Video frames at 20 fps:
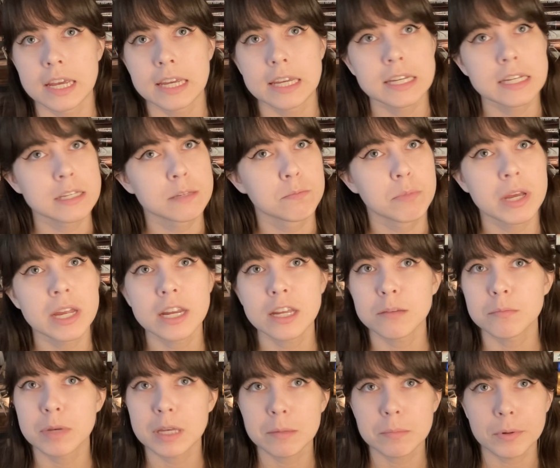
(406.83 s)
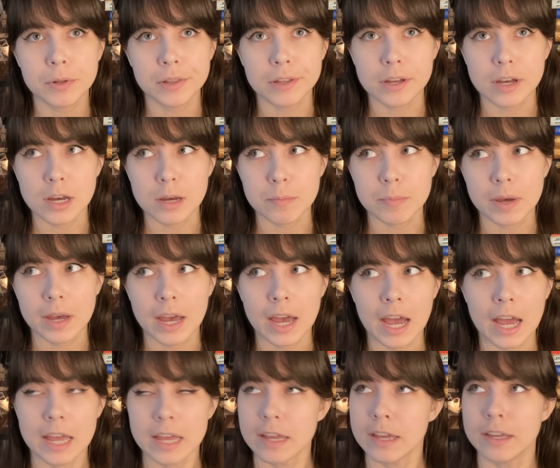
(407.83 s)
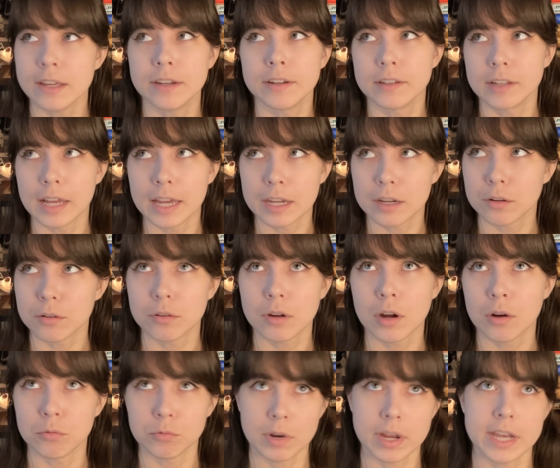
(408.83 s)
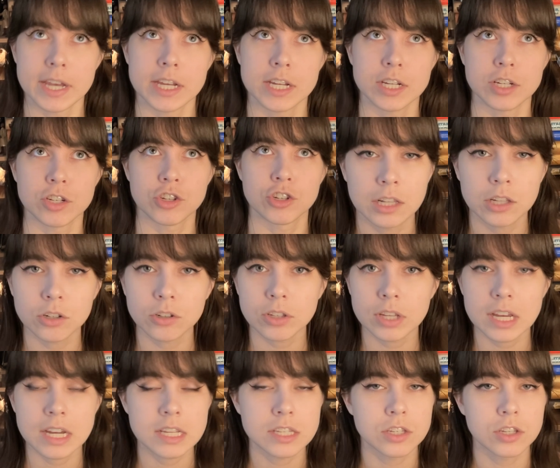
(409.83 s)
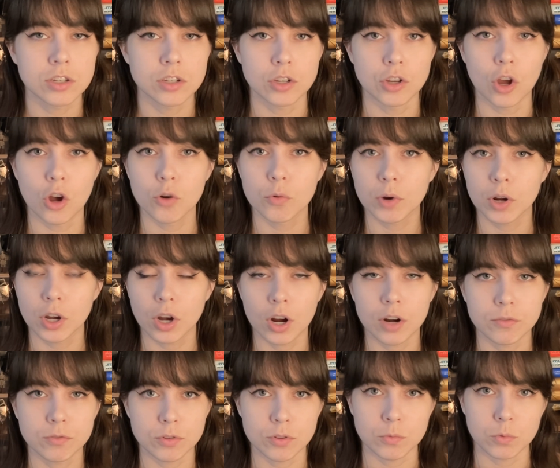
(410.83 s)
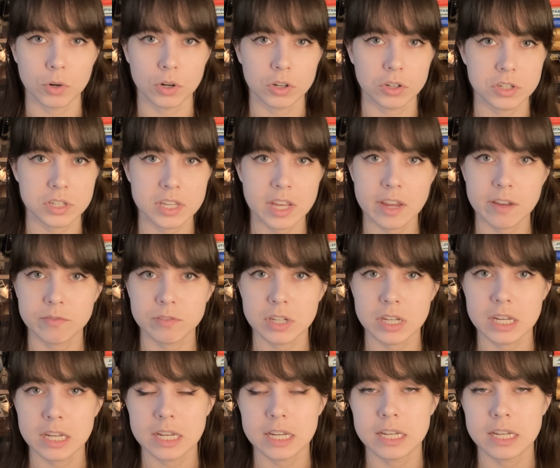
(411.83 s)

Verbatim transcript: He's beating people up in like a rage. Clearly has no regard for the worker safety.